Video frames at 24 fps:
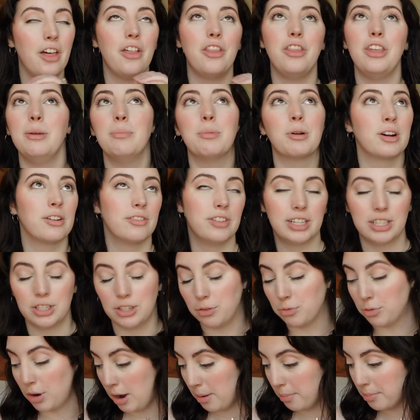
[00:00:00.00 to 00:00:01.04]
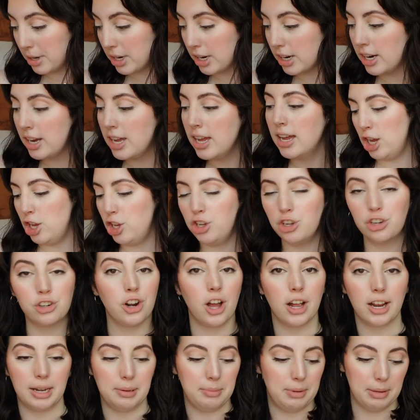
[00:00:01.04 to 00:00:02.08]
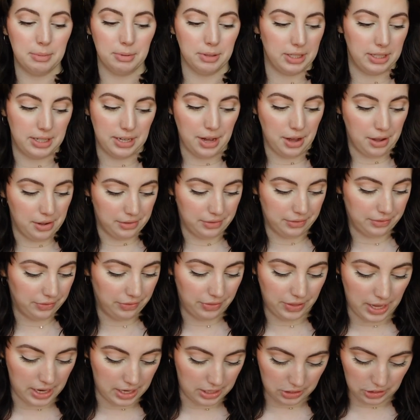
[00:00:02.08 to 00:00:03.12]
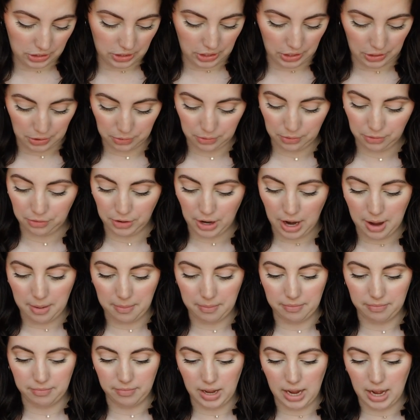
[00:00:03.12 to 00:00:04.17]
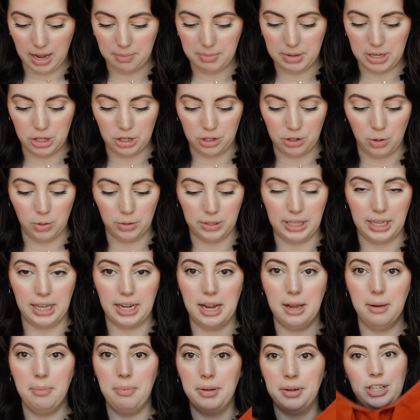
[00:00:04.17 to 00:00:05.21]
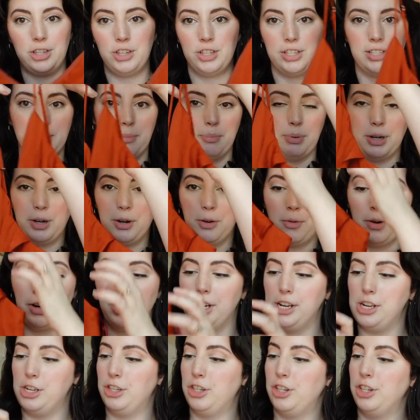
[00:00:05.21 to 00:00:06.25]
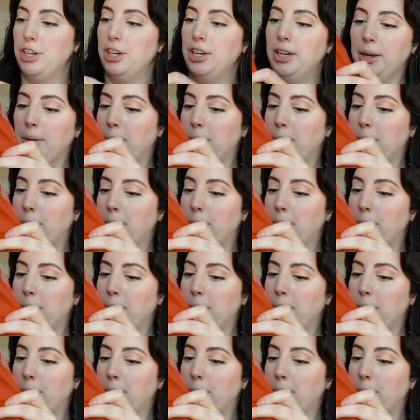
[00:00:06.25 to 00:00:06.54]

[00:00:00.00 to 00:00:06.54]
the perfect romper. You're not gonna be able to tell that it's cute from me just holding it up. It's just a burnt orange